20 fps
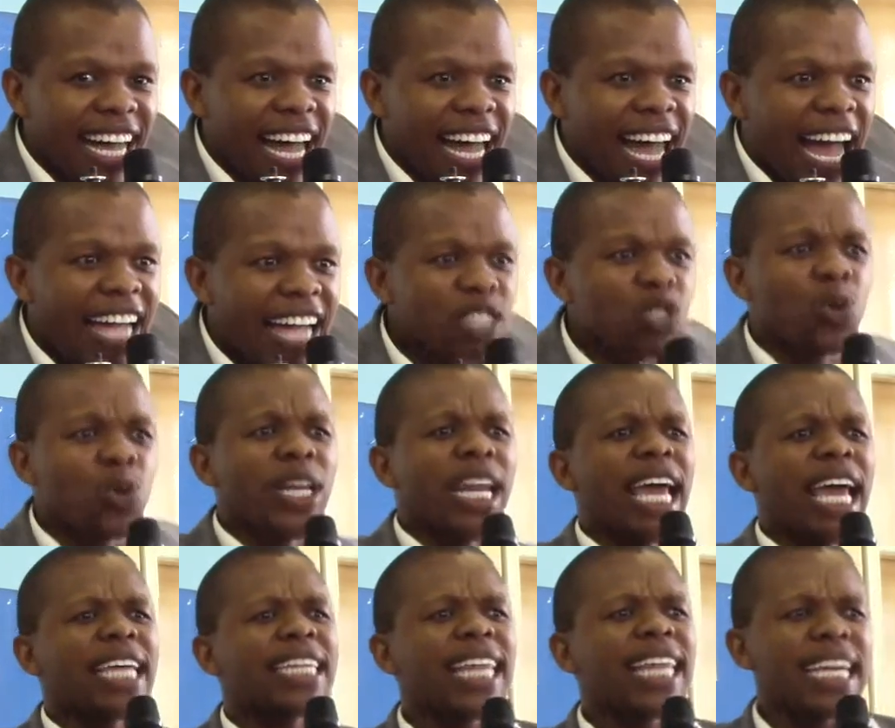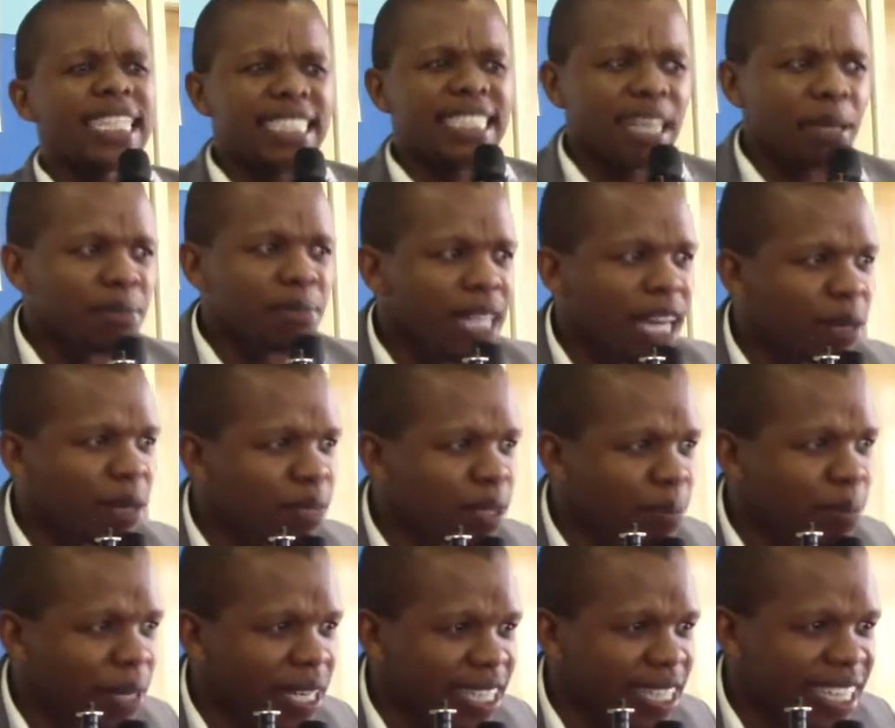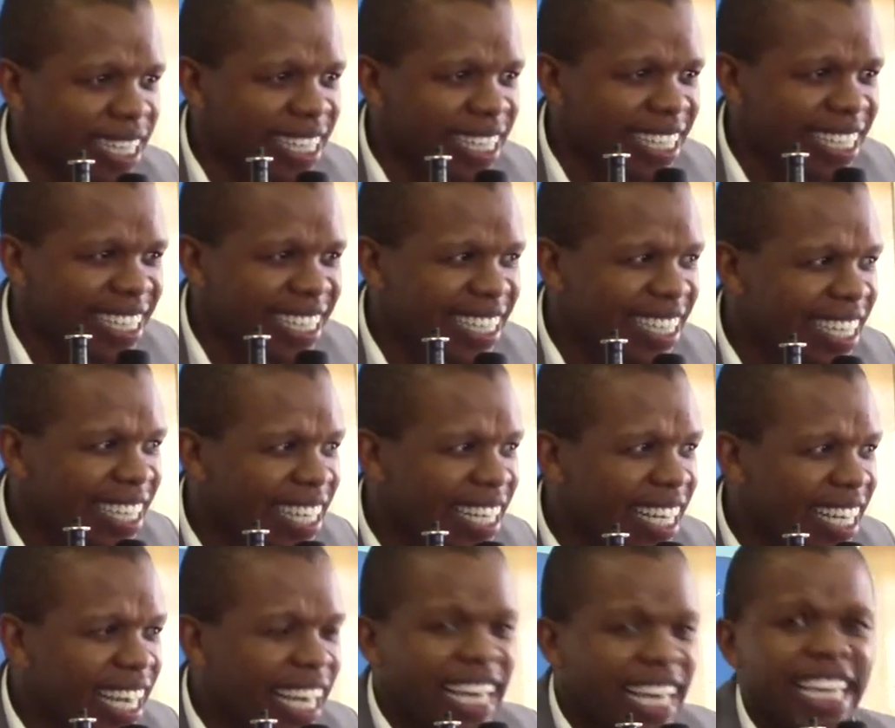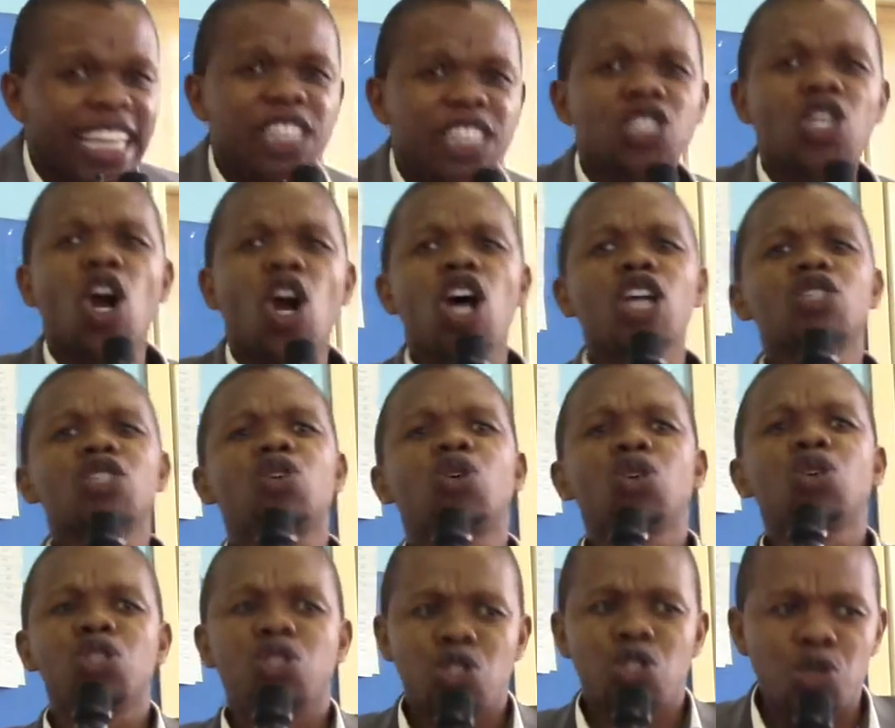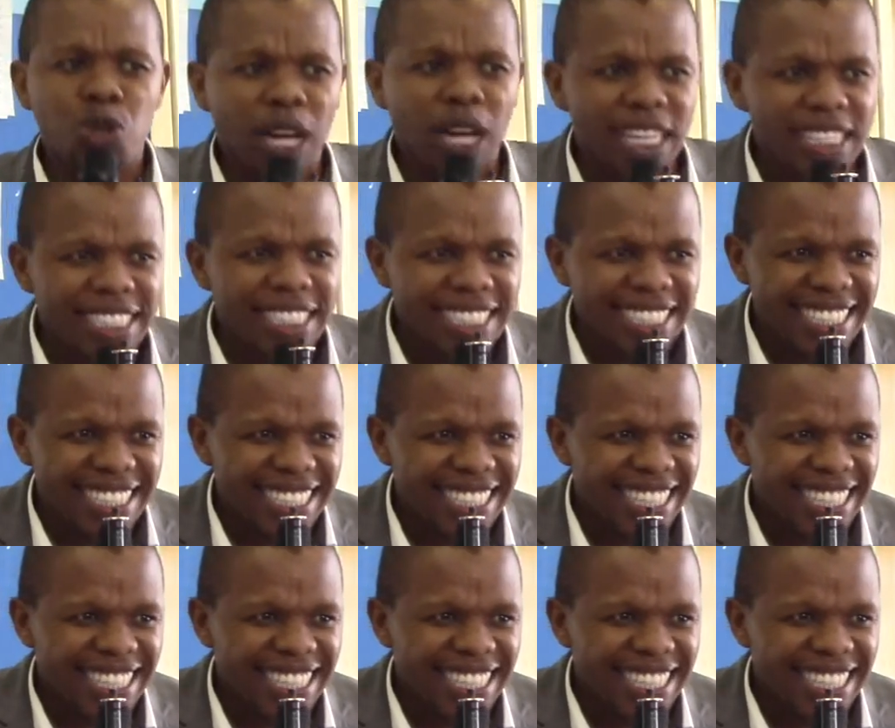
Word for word: angry like that sometimes, brethren? Is God good to us?